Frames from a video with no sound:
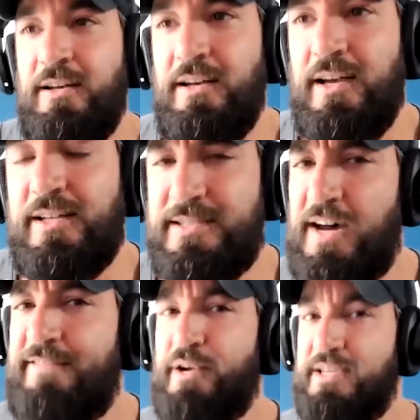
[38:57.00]
it's
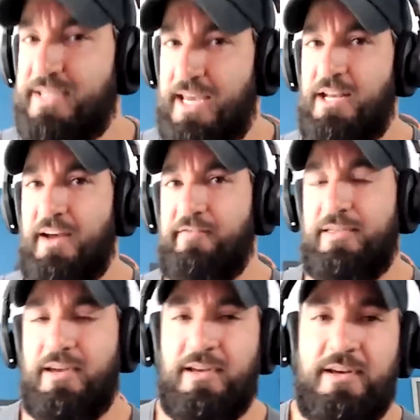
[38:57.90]
tough because I eat
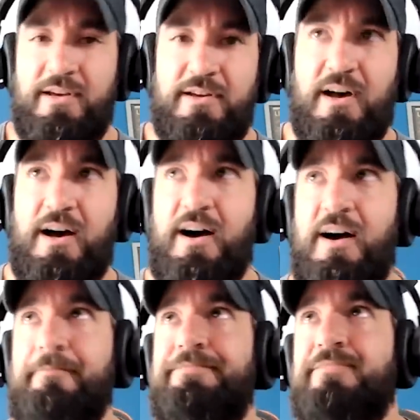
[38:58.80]
everything. Um, yeah.
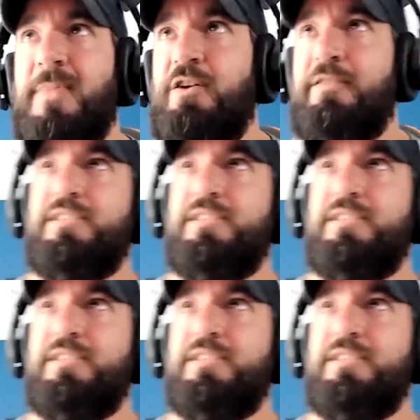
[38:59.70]
I don't know if you